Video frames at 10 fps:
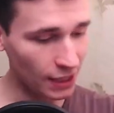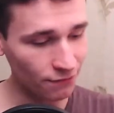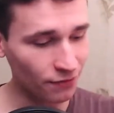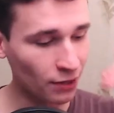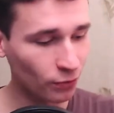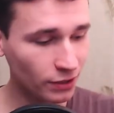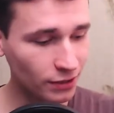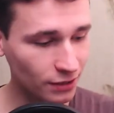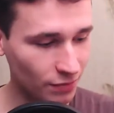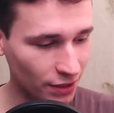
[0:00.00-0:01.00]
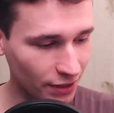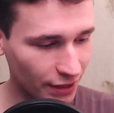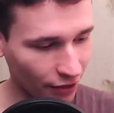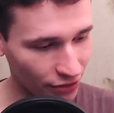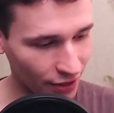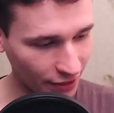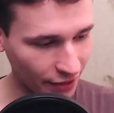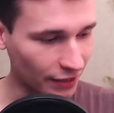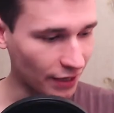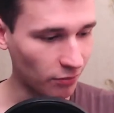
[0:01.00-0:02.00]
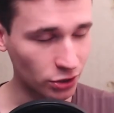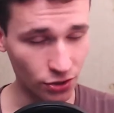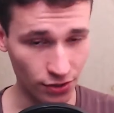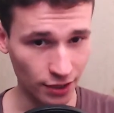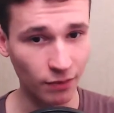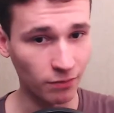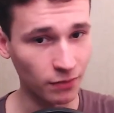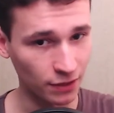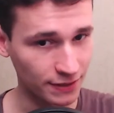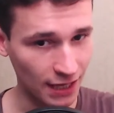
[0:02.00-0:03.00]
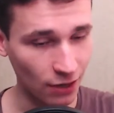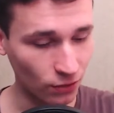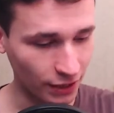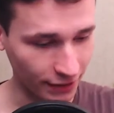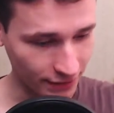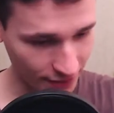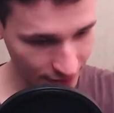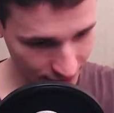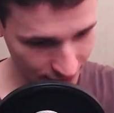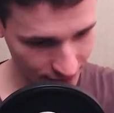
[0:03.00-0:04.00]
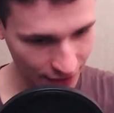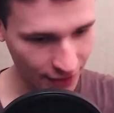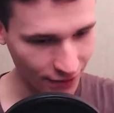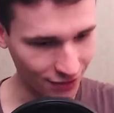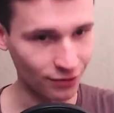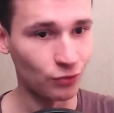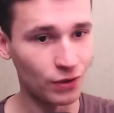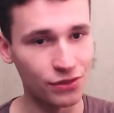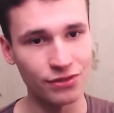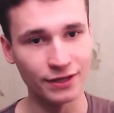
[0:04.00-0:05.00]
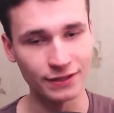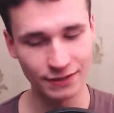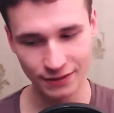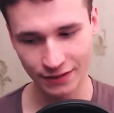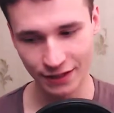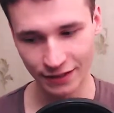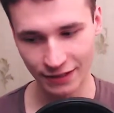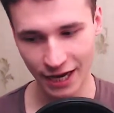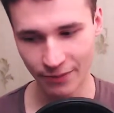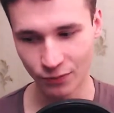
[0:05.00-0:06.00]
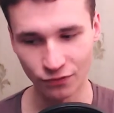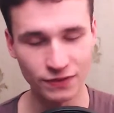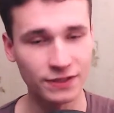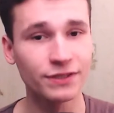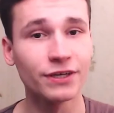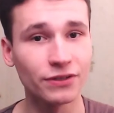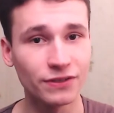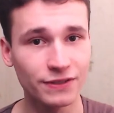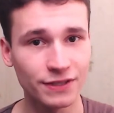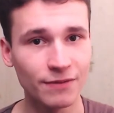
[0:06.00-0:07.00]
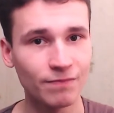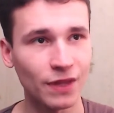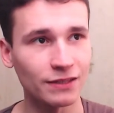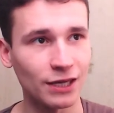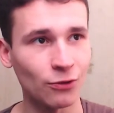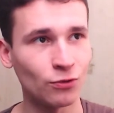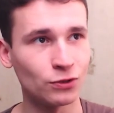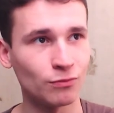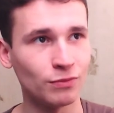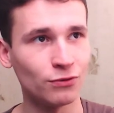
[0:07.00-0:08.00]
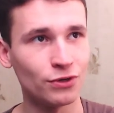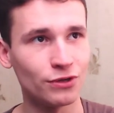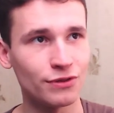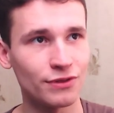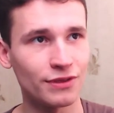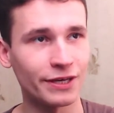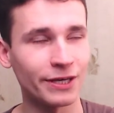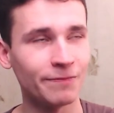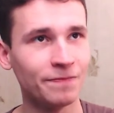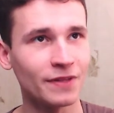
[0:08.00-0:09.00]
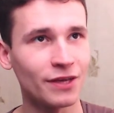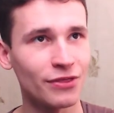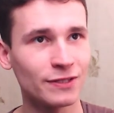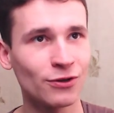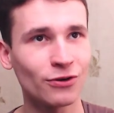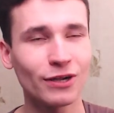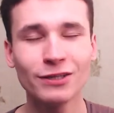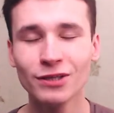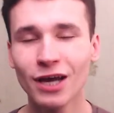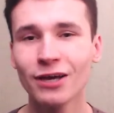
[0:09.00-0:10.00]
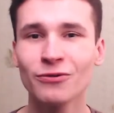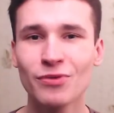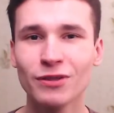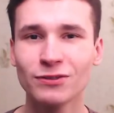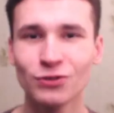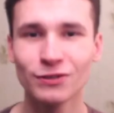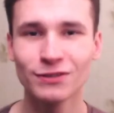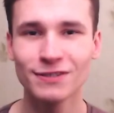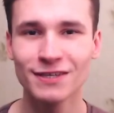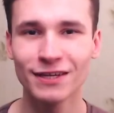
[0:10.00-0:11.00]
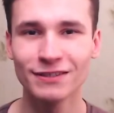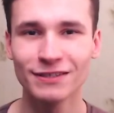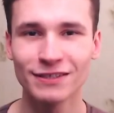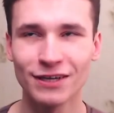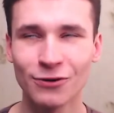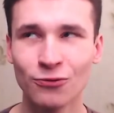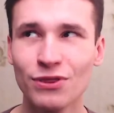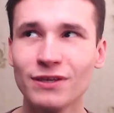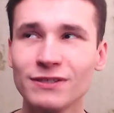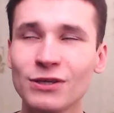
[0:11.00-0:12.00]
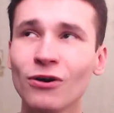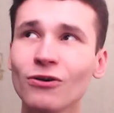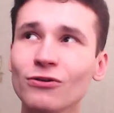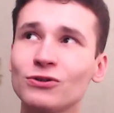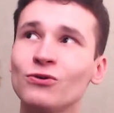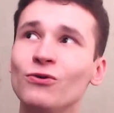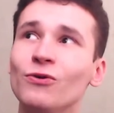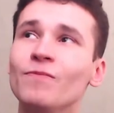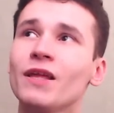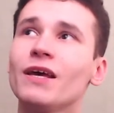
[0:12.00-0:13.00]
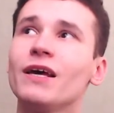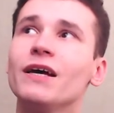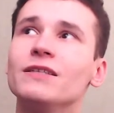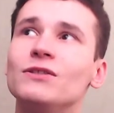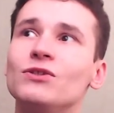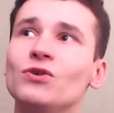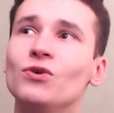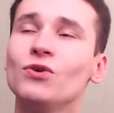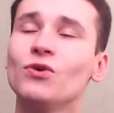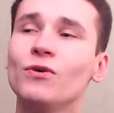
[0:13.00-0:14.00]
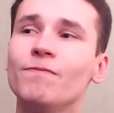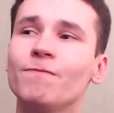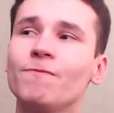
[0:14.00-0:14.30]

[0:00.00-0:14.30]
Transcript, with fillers: if I will not be, then I can imagine that maybe someone exists uh, with this uh, type of skills and I want to be with uh, this girl. I, I hope that you understand. with this girl to... to...